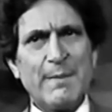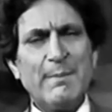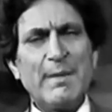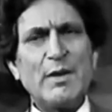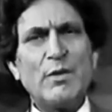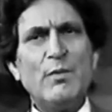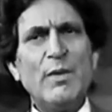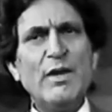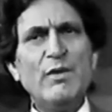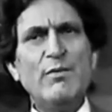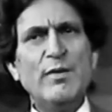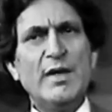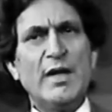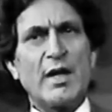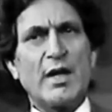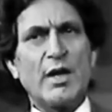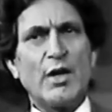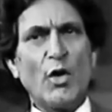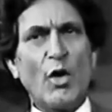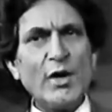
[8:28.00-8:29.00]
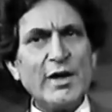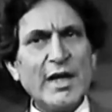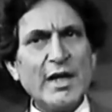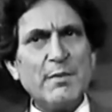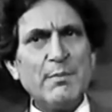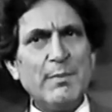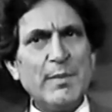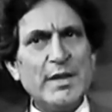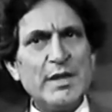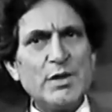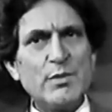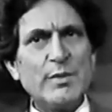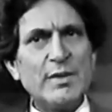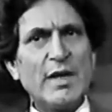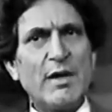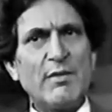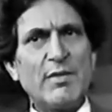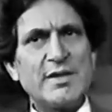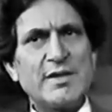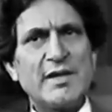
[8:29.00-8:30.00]
But when we are not at peace
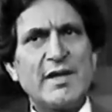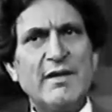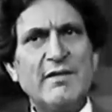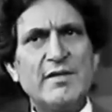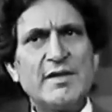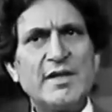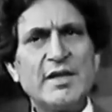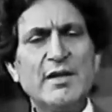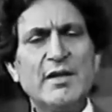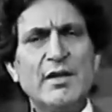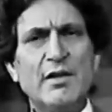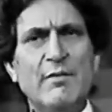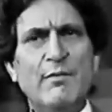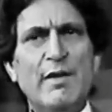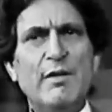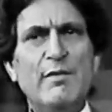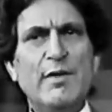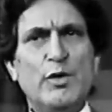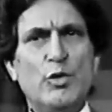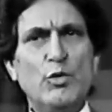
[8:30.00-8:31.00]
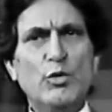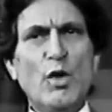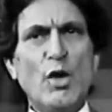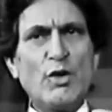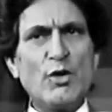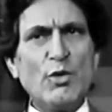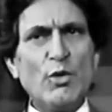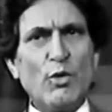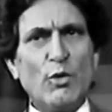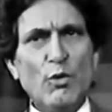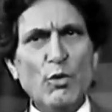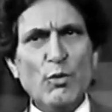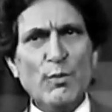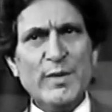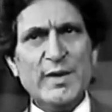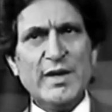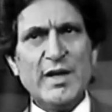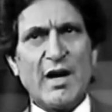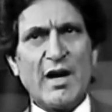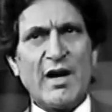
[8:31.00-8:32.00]
with ourselves, when we do not know who
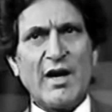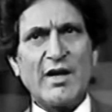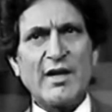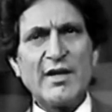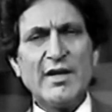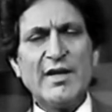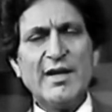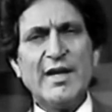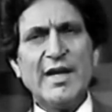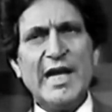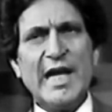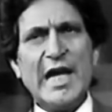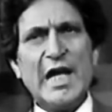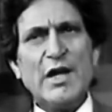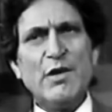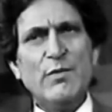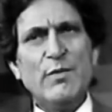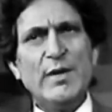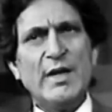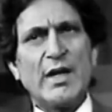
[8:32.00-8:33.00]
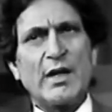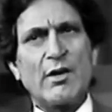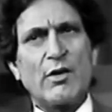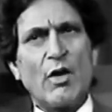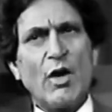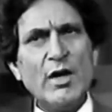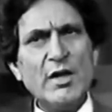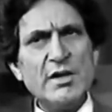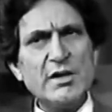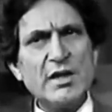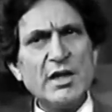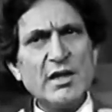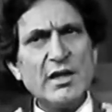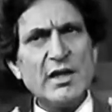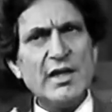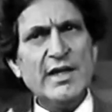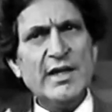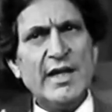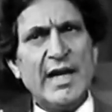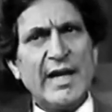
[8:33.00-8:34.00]
we are, and we are
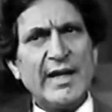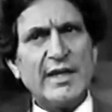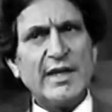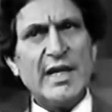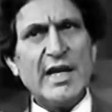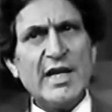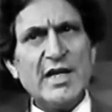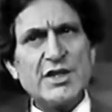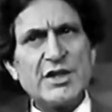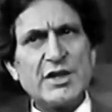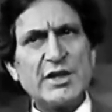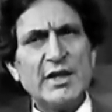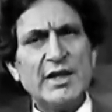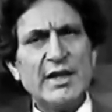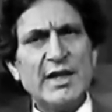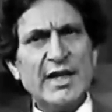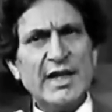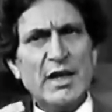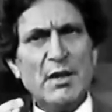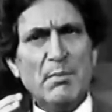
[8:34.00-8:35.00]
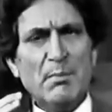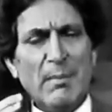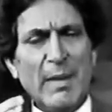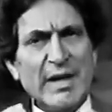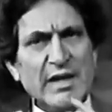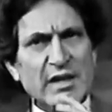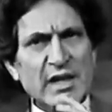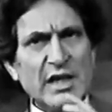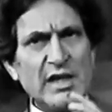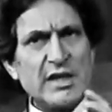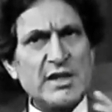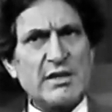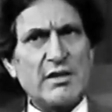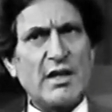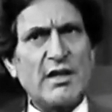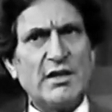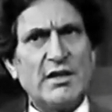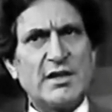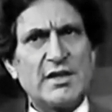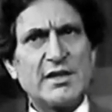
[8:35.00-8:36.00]
constantly engaged in mental
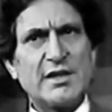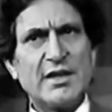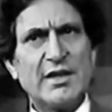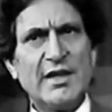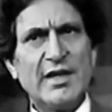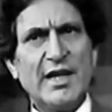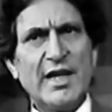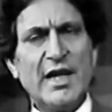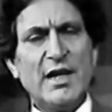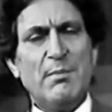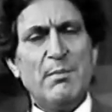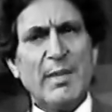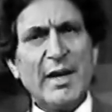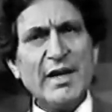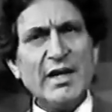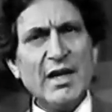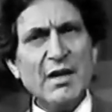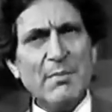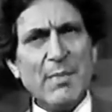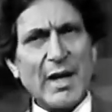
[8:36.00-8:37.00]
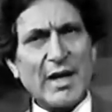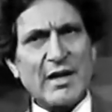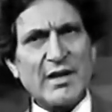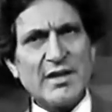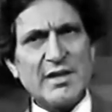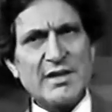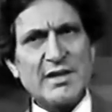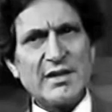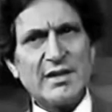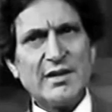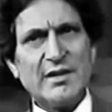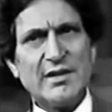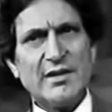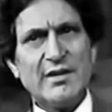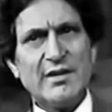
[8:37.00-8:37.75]
struggles and mental battles,